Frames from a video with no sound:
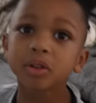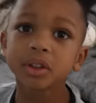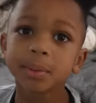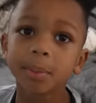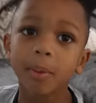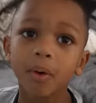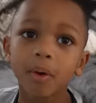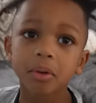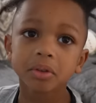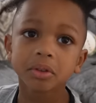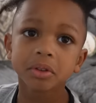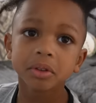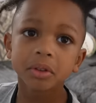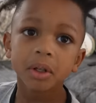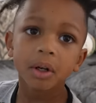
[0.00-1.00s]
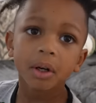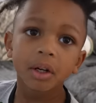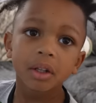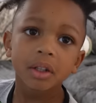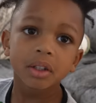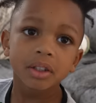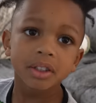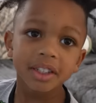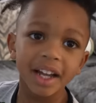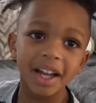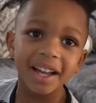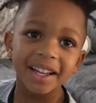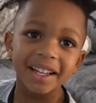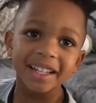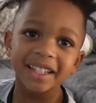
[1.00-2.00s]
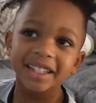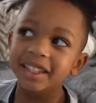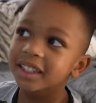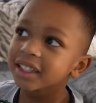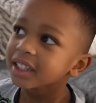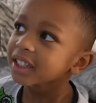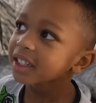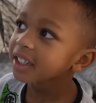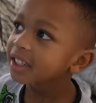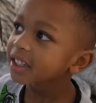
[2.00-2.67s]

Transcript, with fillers: Switch Sports. Wuckle Sports. Yes. We're playing. Uh, Wuckle